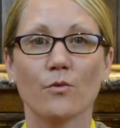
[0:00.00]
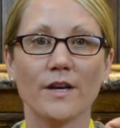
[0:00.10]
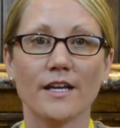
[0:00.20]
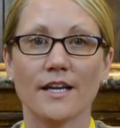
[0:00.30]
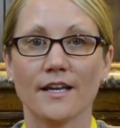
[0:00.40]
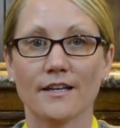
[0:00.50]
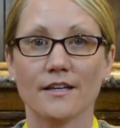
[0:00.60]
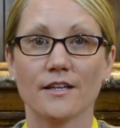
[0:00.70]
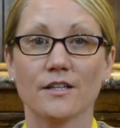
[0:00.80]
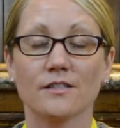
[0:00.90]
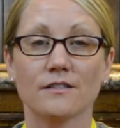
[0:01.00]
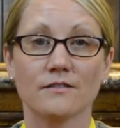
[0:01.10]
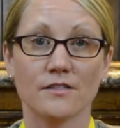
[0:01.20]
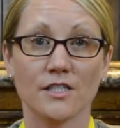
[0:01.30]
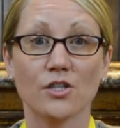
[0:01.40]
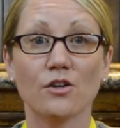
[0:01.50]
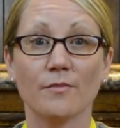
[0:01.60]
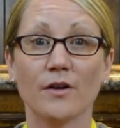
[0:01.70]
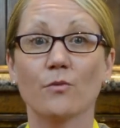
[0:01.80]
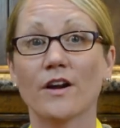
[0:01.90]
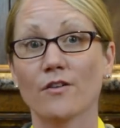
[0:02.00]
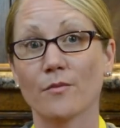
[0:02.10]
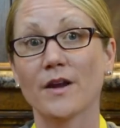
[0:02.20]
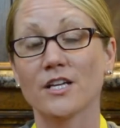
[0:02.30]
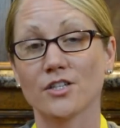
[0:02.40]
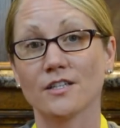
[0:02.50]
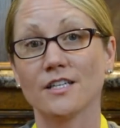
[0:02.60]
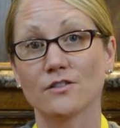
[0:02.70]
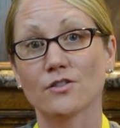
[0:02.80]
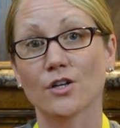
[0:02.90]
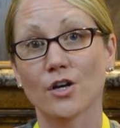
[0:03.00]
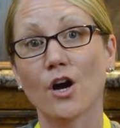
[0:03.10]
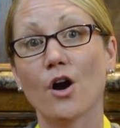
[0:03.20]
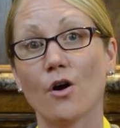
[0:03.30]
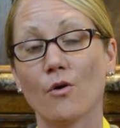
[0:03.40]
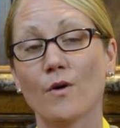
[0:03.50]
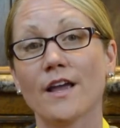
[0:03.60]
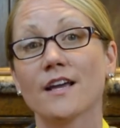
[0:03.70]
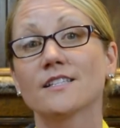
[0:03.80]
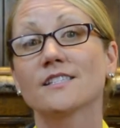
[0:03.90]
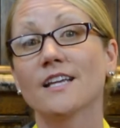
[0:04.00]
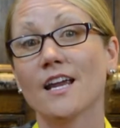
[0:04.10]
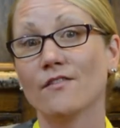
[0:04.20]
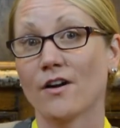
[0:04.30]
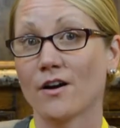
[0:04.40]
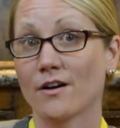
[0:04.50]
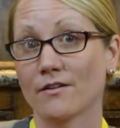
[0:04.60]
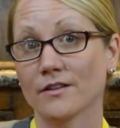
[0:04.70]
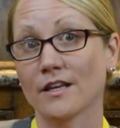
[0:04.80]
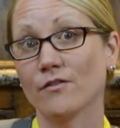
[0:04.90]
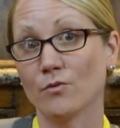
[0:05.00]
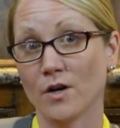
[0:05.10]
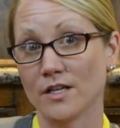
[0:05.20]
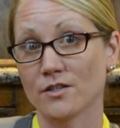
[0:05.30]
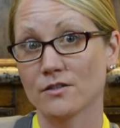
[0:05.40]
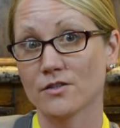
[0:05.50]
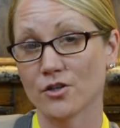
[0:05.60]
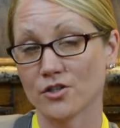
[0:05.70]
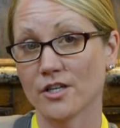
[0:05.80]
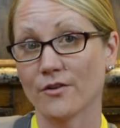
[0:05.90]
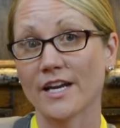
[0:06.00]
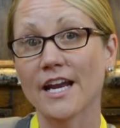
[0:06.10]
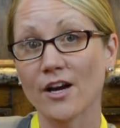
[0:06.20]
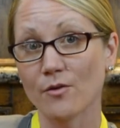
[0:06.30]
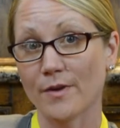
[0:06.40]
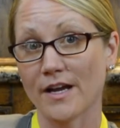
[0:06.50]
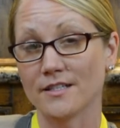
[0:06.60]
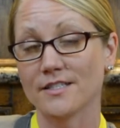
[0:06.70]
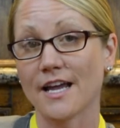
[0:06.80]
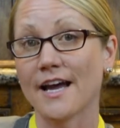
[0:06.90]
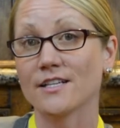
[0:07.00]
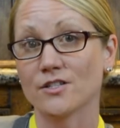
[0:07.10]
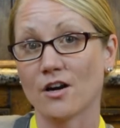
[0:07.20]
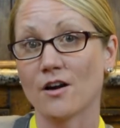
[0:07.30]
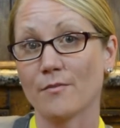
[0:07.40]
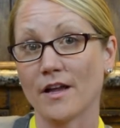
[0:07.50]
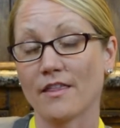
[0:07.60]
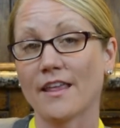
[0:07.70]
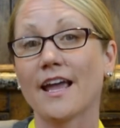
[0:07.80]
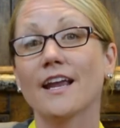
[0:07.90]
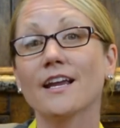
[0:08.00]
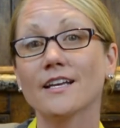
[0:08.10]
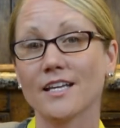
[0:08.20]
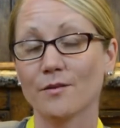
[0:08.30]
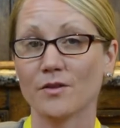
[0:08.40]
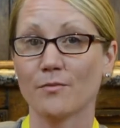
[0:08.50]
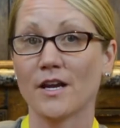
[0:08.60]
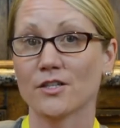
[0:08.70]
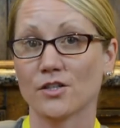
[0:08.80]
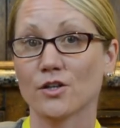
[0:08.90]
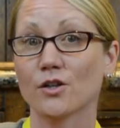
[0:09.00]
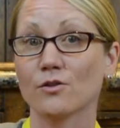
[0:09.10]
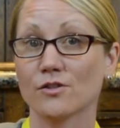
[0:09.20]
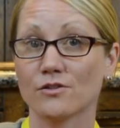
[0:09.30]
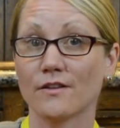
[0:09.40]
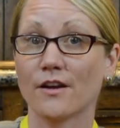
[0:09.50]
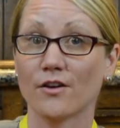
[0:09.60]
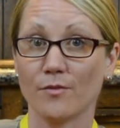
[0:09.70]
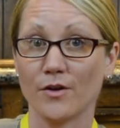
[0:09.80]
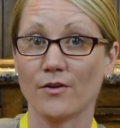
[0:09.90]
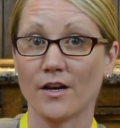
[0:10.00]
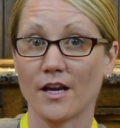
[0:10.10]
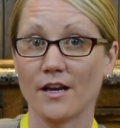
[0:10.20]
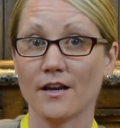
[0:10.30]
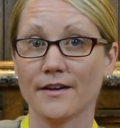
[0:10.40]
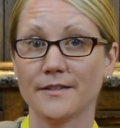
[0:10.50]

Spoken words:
we can determine where the patient needs to go, save our Level 1 tertiary care beds at Dartmouth, and keep the patient closer to their community.